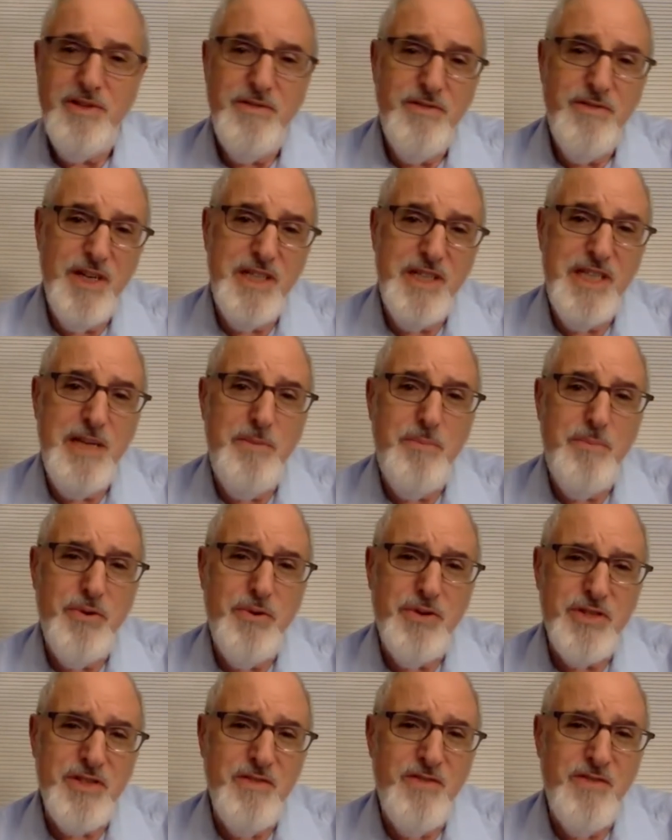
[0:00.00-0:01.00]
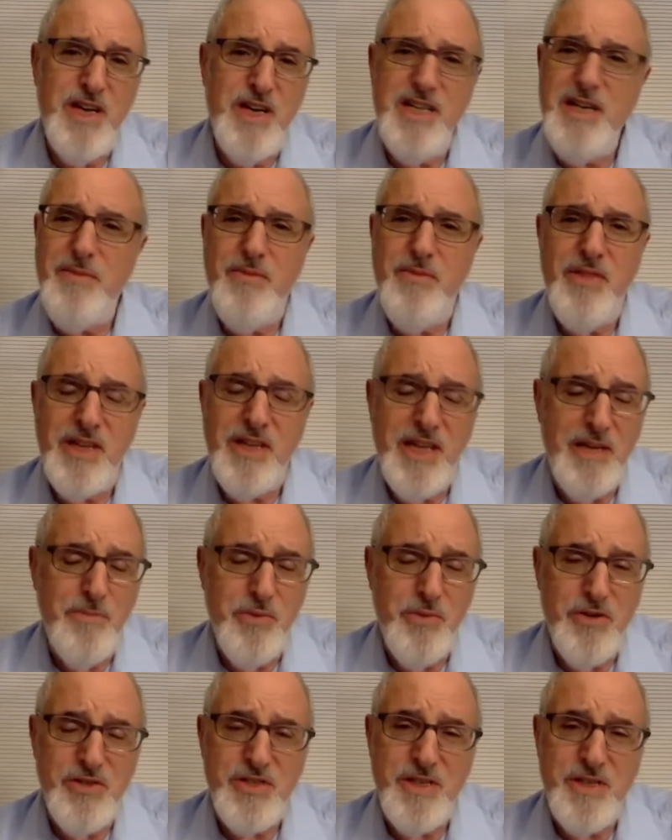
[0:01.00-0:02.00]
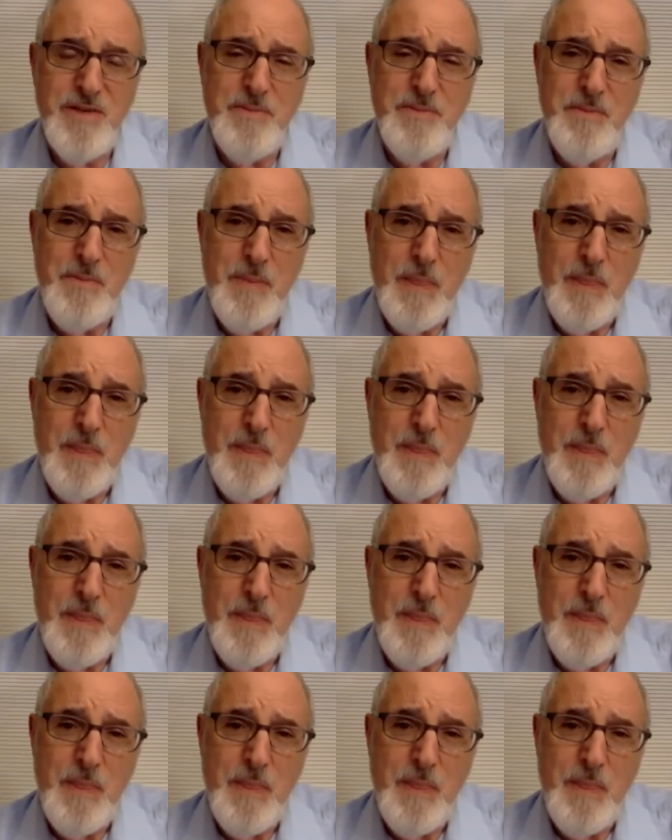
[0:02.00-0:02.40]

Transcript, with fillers: very deep person, very deep thinking person.